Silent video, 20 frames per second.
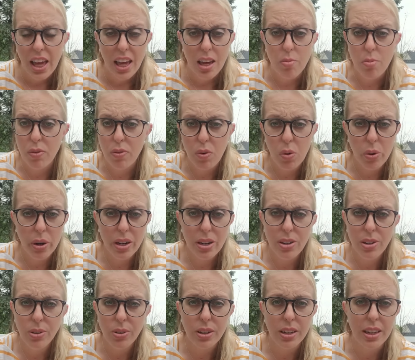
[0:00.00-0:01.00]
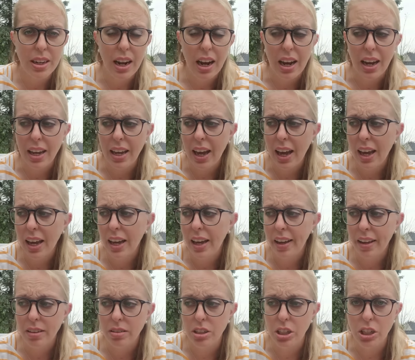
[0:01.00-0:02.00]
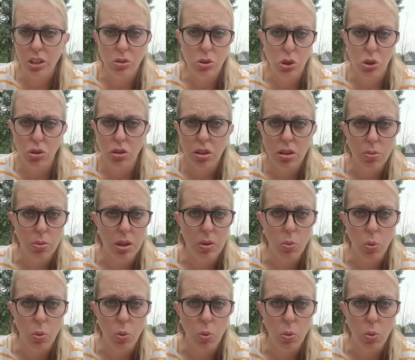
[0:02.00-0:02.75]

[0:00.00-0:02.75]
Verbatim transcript: And before I knew it, I had, you know, 2 to 3